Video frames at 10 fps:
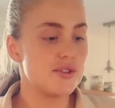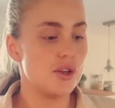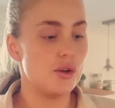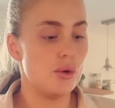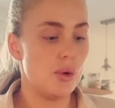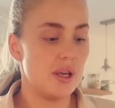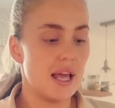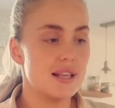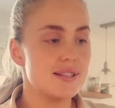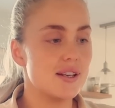to
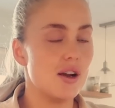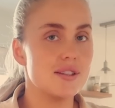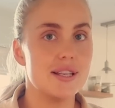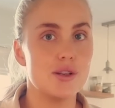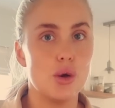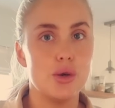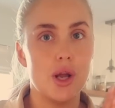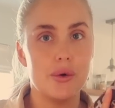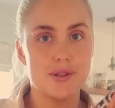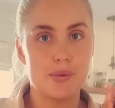get started on
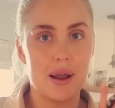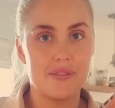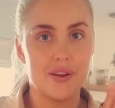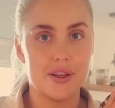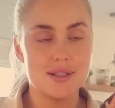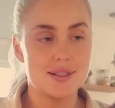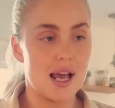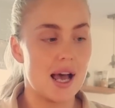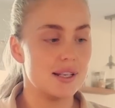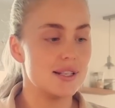Noah's breakfast,
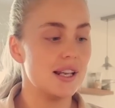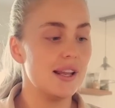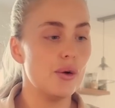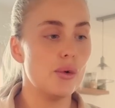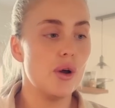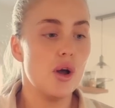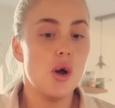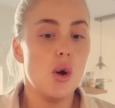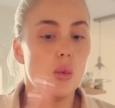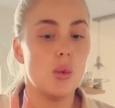and a little
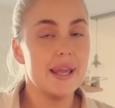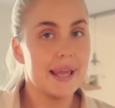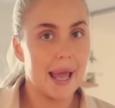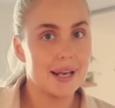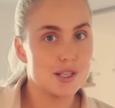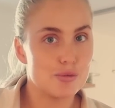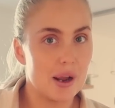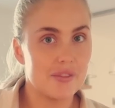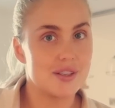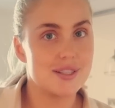weekend
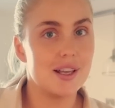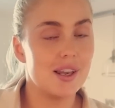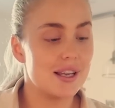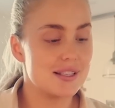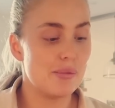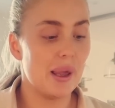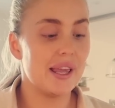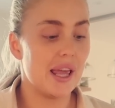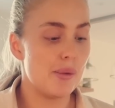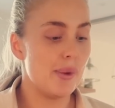breakfast that I like to make
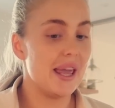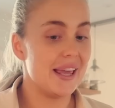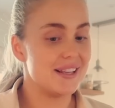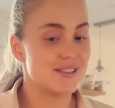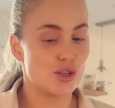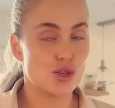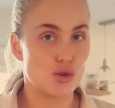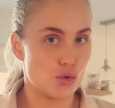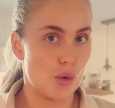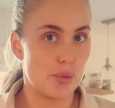him is
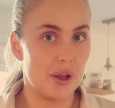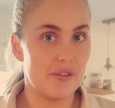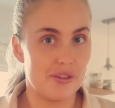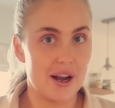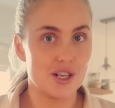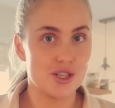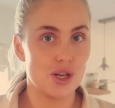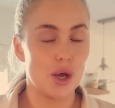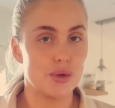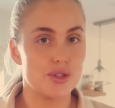strawberry French
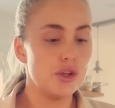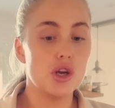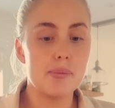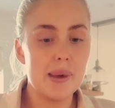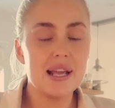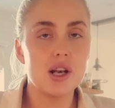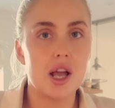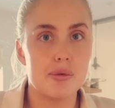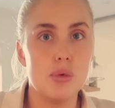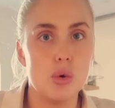toast. So you can make
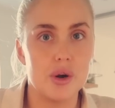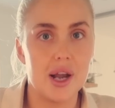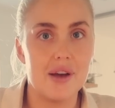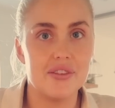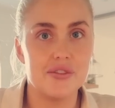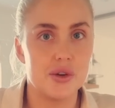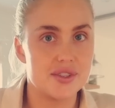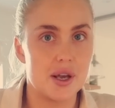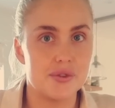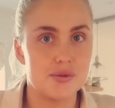like more and have it for
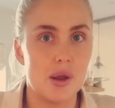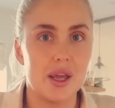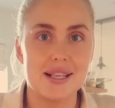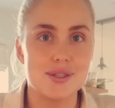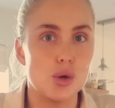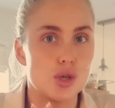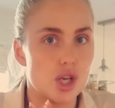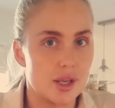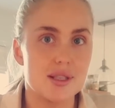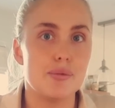yourself as well. Like, it's not
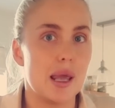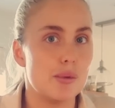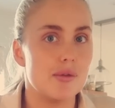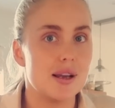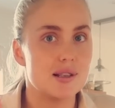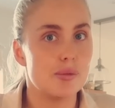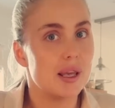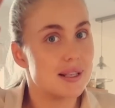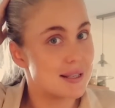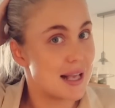just a baby recipe,
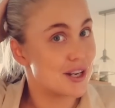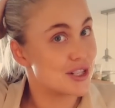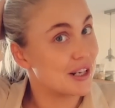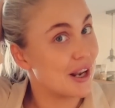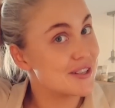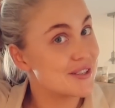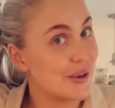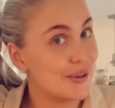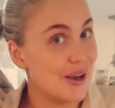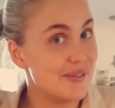because it's actually like so
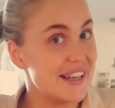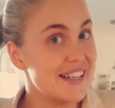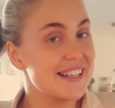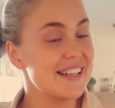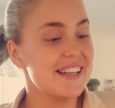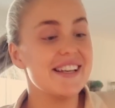yummy.